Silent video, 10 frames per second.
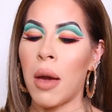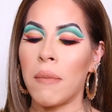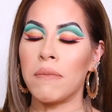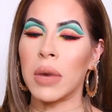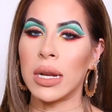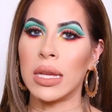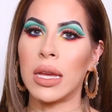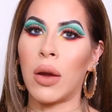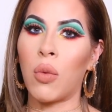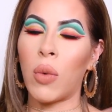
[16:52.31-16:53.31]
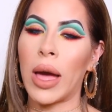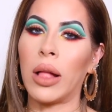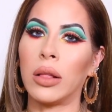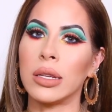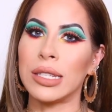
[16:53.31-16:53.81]
money
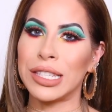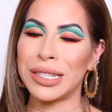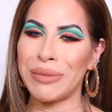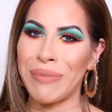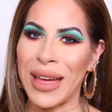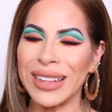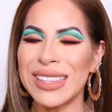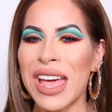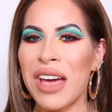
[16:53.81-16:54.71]
well spent.